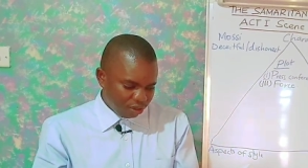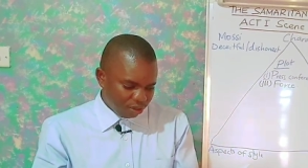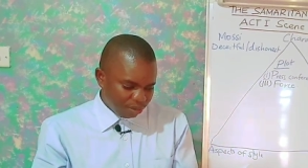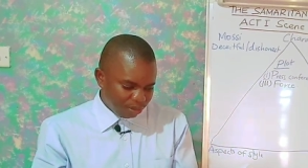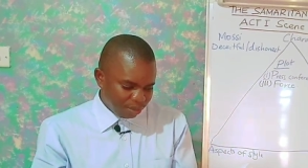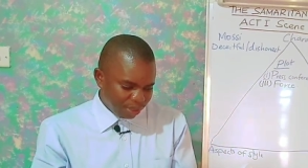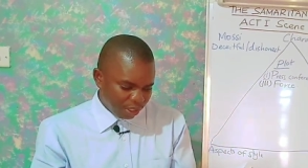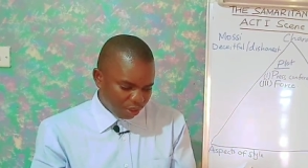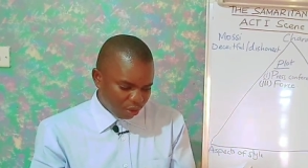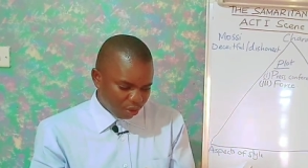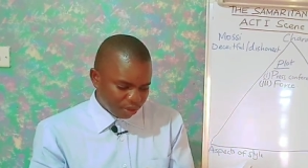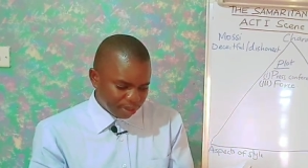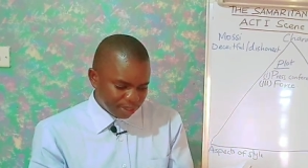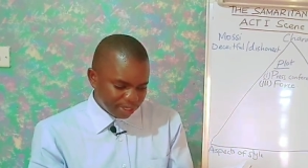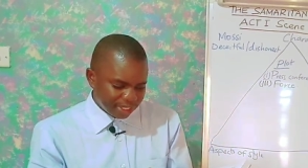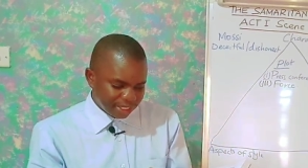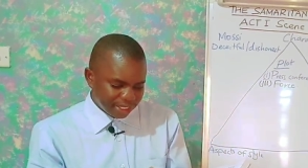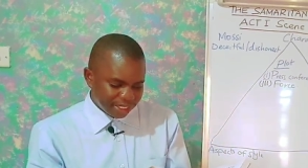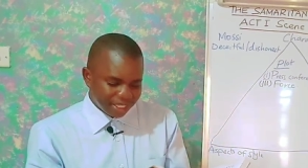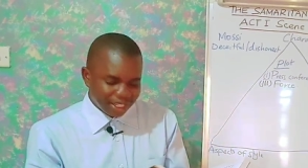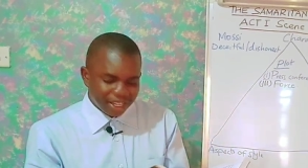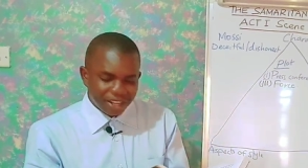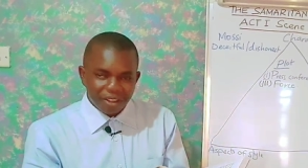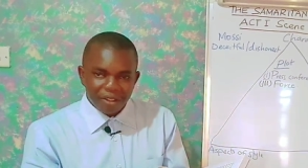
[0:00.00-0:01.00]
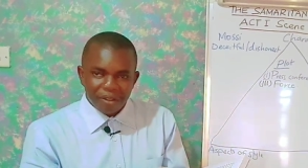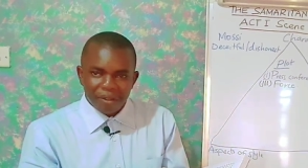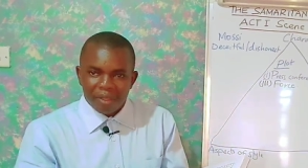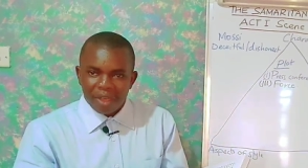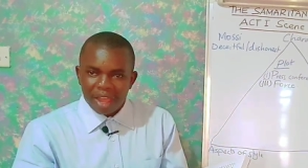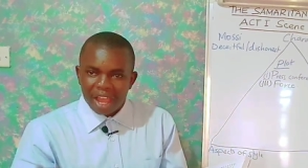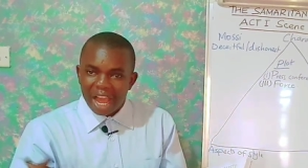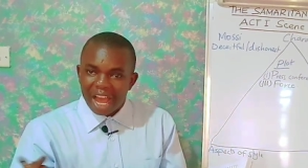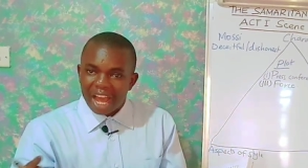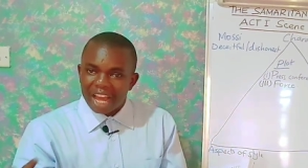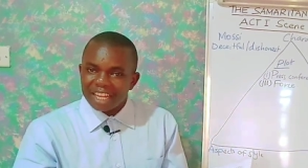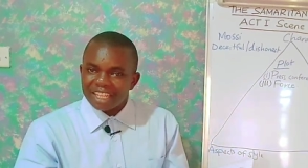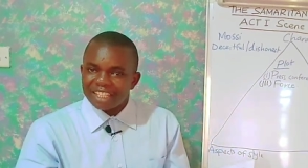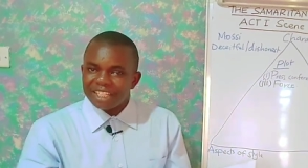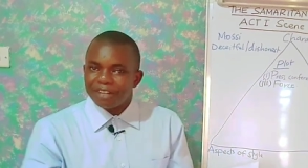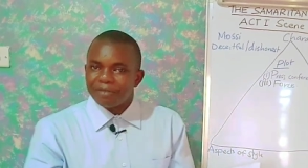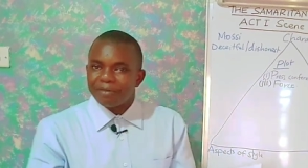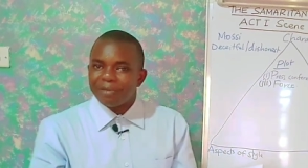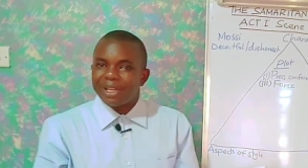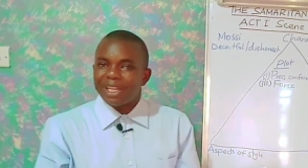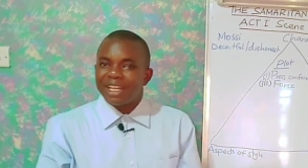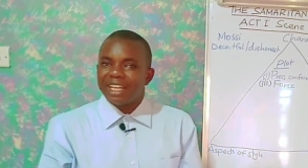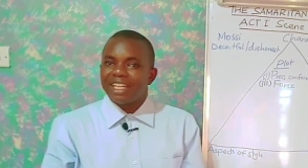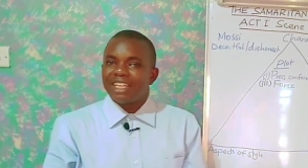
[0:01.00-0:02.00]
because the
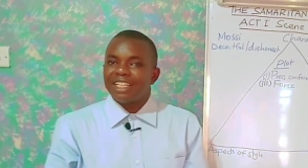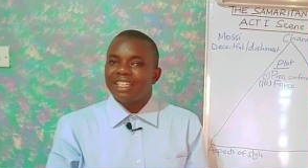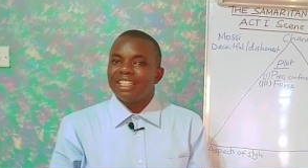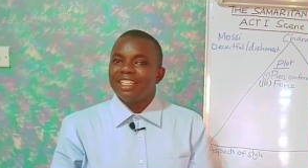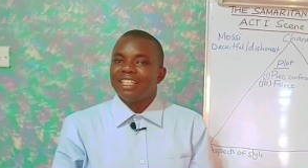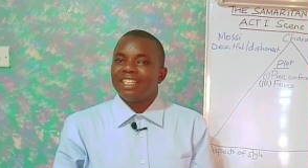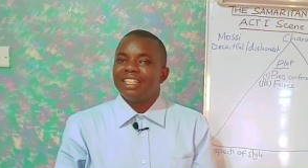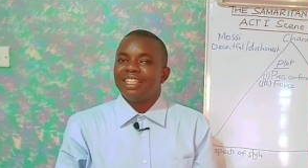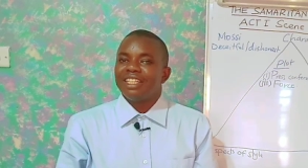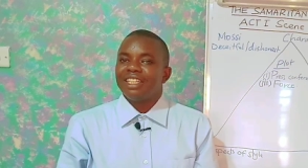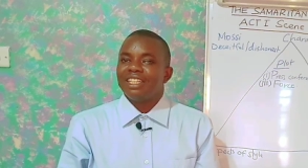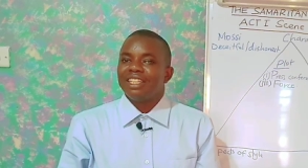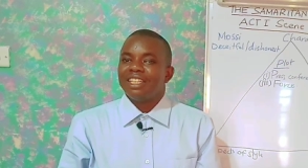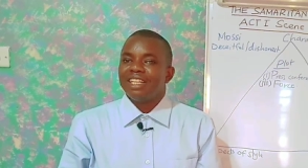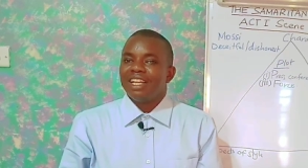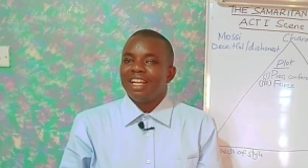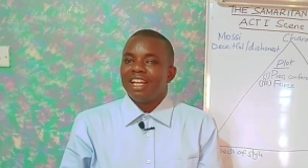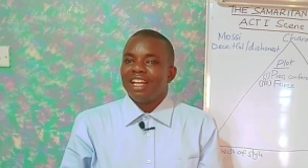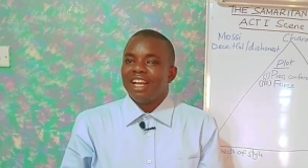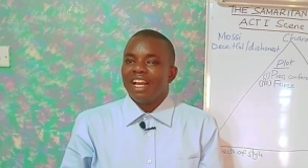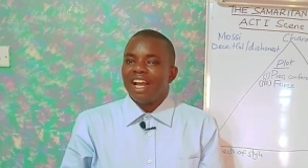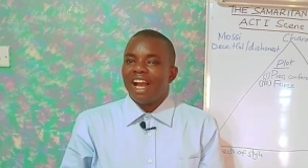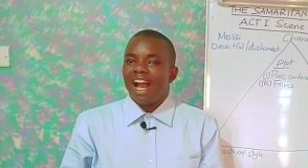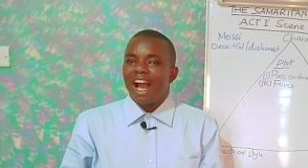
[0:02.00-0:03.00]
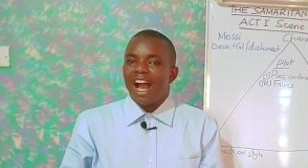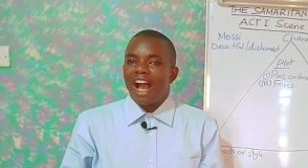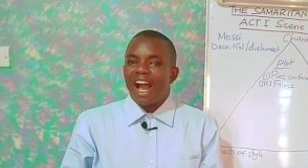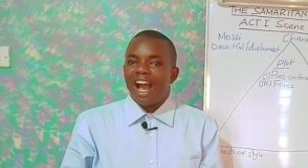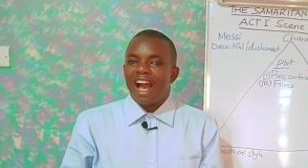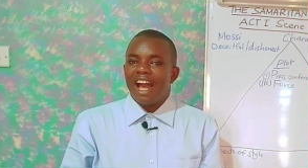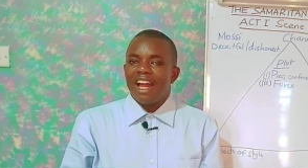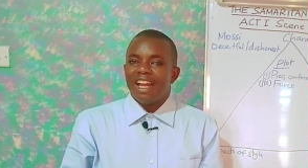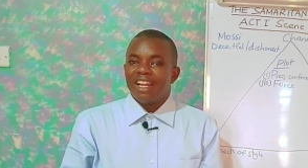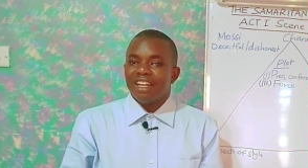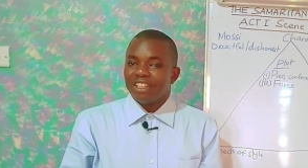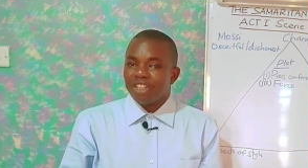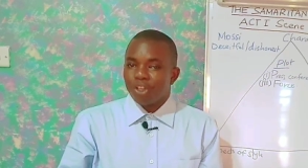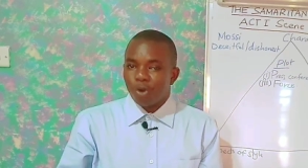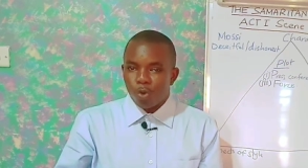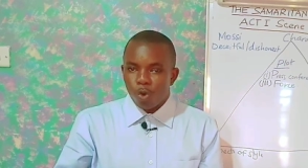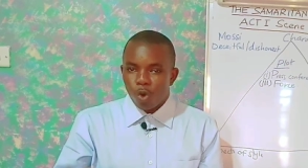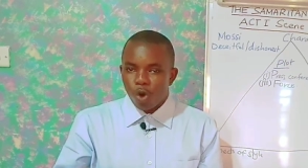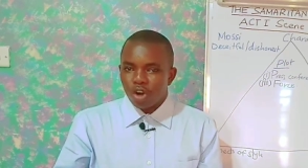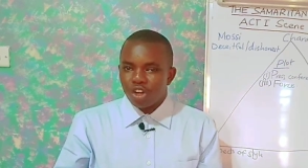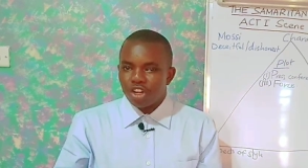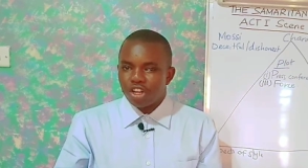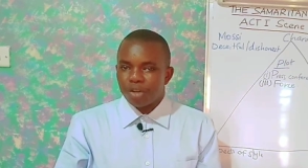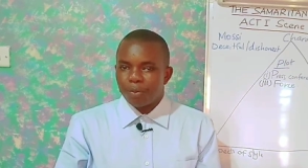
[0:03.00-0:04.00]
aldermen and the
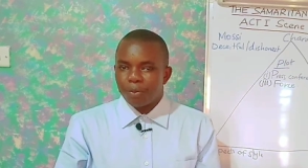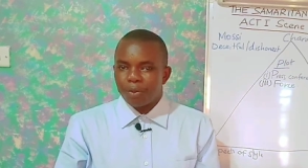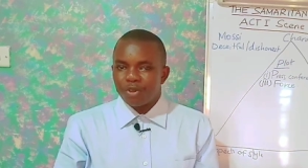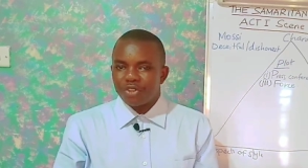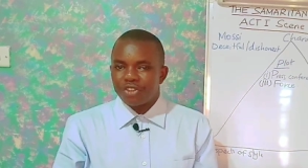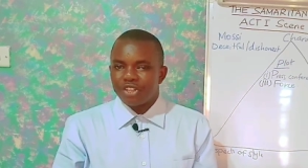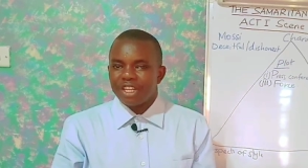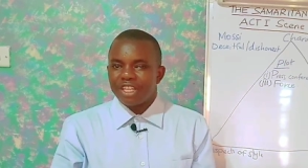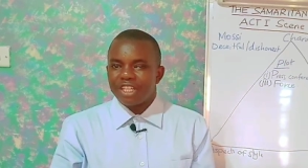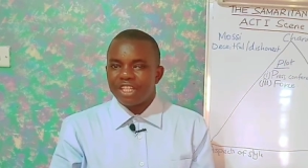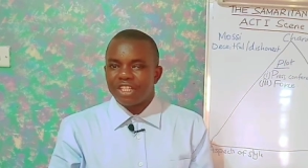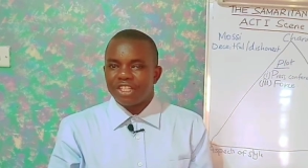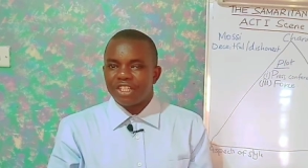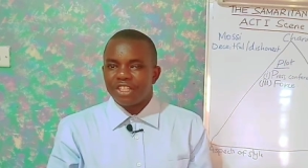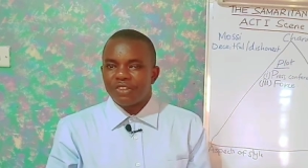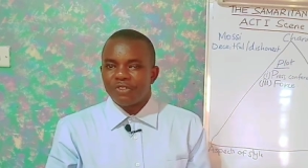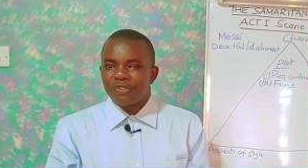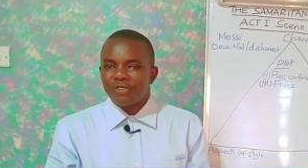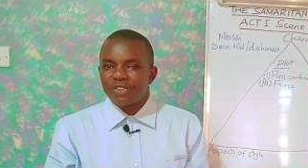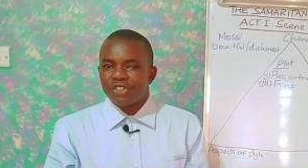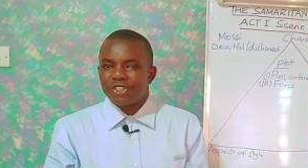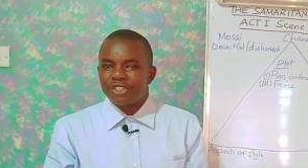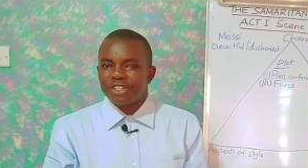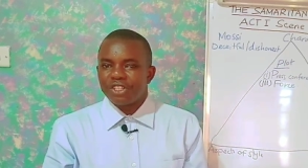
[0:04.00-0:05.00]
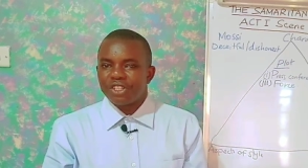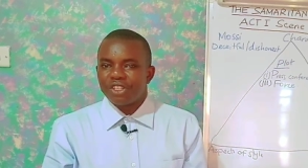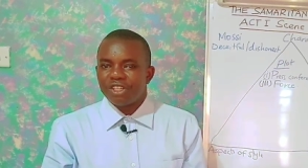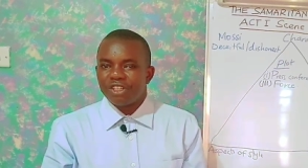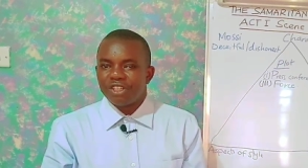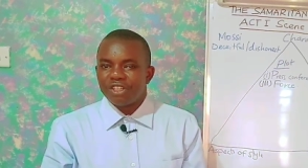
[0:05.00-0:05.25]
ward representatives